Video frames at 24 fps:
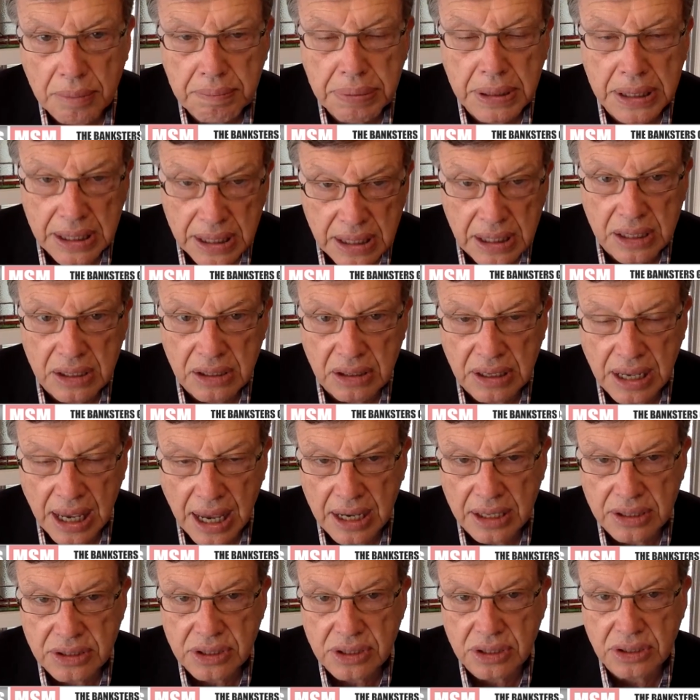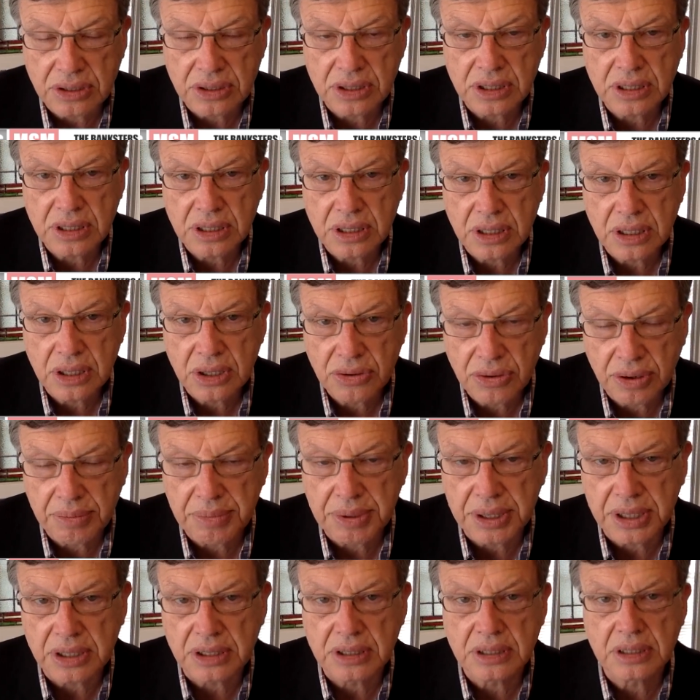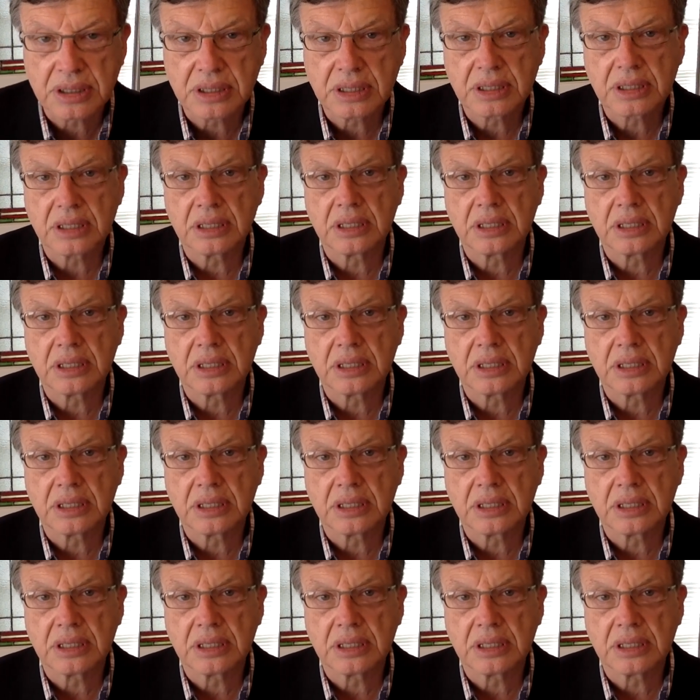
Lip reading: political gangsters, criminals.